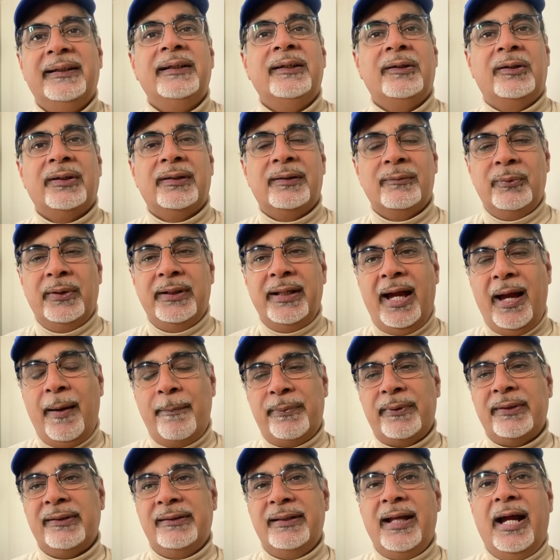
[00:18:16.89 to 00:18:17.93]
Because when it
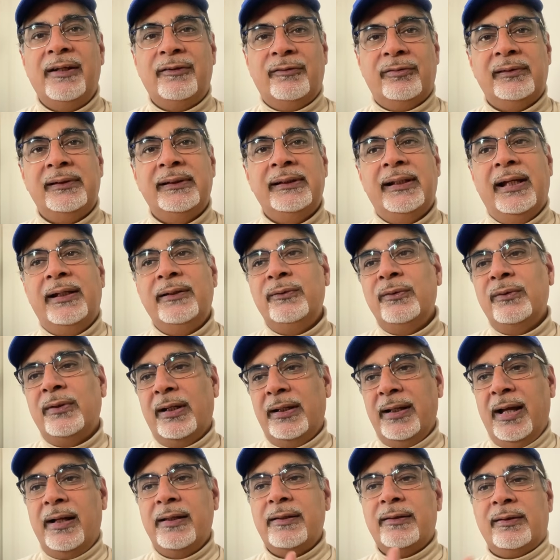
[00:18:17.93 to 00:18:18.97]
happens naturally, then you
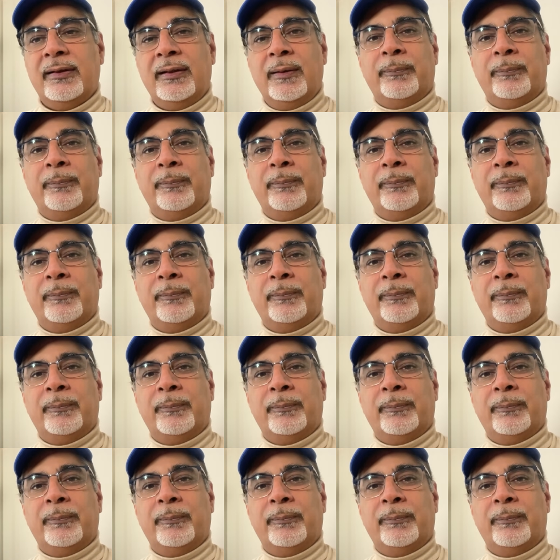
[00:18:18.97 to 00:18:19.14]
answer